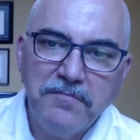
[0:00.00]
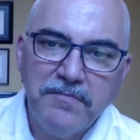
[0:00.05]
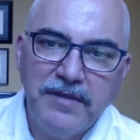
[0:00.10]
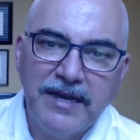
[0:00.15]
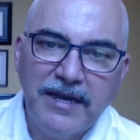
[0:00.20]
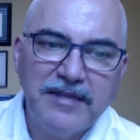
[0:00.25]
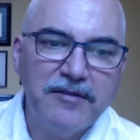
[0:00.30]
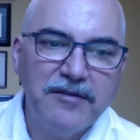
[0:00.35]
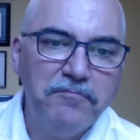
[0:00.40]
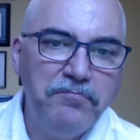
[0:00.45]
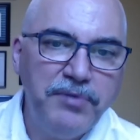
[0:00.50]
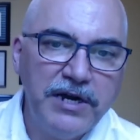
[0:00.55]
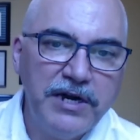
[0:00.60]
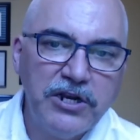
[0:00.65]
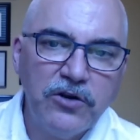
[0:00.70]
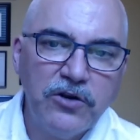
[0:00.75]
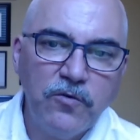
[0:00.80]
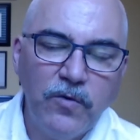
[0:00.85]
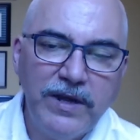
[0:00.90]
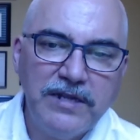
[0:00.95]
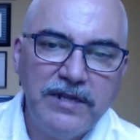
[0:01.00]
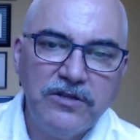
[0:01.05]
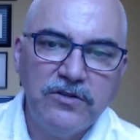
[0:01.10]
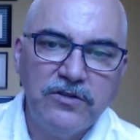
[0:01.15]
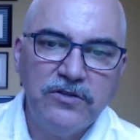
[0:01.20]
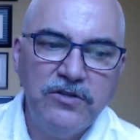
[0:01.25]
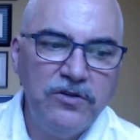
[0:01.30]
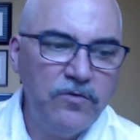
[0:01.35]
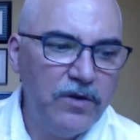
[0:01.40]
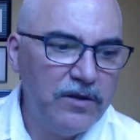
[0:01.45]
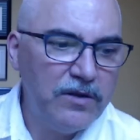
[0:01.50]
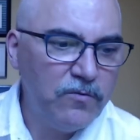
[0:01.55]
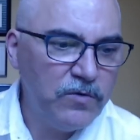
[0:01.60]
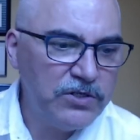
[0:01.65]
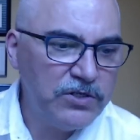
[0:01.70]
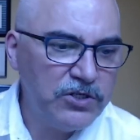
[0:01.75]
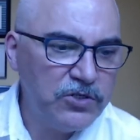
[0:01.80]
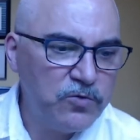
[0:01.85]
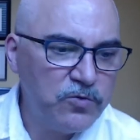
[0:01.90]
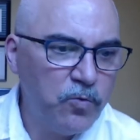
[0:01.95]
that's a better way to do it,
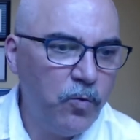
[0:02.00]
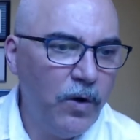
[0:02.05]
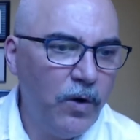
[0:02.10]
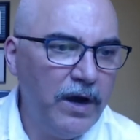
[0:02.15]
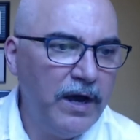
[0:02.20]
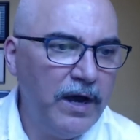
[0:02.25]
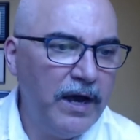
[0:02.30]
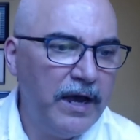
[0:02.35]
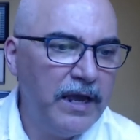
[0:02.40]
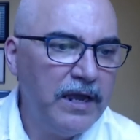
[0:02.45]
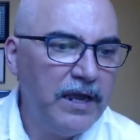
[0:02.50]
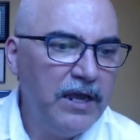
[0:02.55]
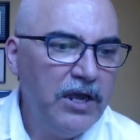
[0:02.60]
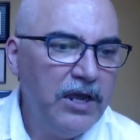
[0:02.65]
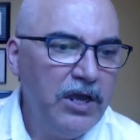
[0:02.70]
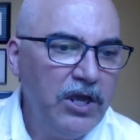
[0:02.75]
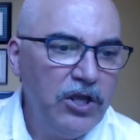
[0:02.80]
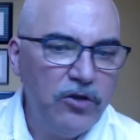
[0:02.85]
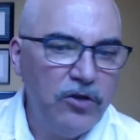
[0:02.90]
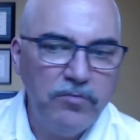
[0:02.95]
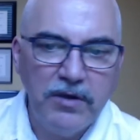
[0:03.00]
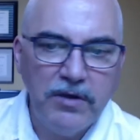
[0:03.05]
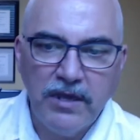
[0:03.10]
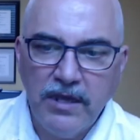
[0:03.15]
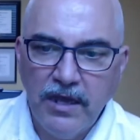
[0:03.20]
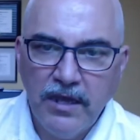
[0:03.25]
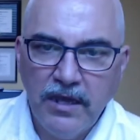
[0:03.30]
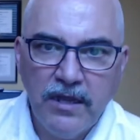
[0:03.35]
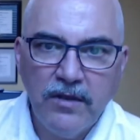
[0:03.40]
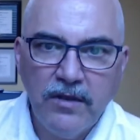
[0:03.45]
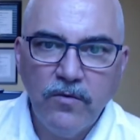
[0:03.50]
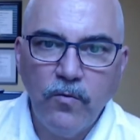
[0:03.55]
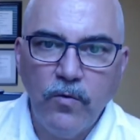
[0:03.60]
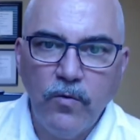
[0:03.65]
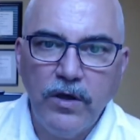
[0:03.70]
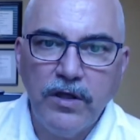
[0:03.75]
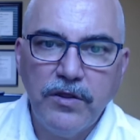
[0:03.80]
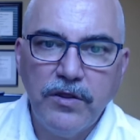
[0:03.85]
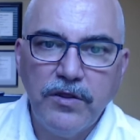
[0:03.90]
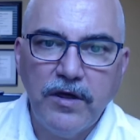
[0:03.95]
which is why you begin
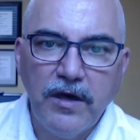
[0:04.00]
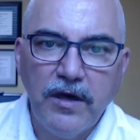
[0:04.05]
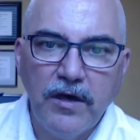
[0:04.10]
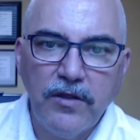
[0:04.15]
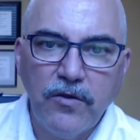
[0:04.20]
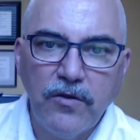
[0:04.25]
with the